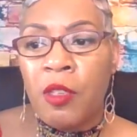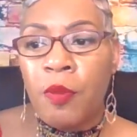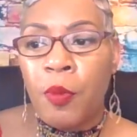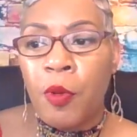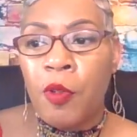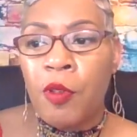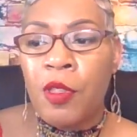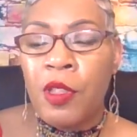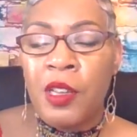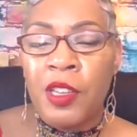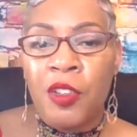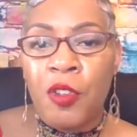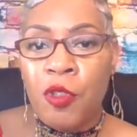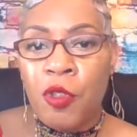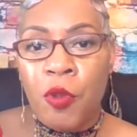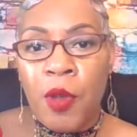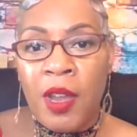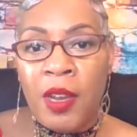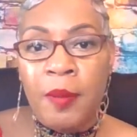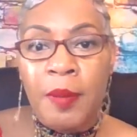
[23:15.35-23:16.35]
person and you're
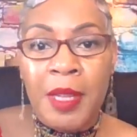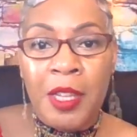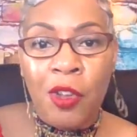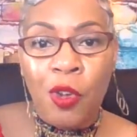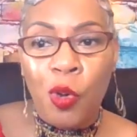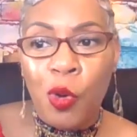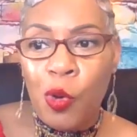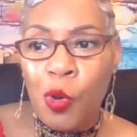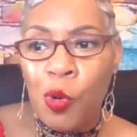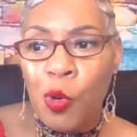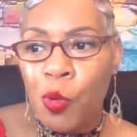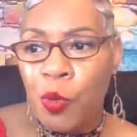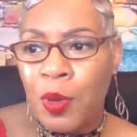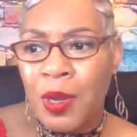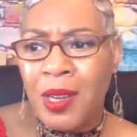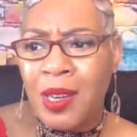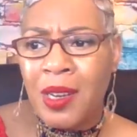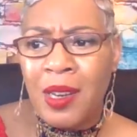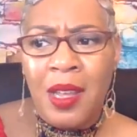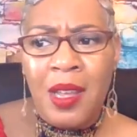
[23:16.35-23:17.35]
trying to be cool
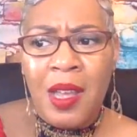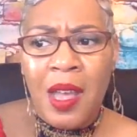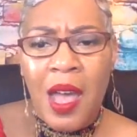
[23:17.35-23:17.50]
with it.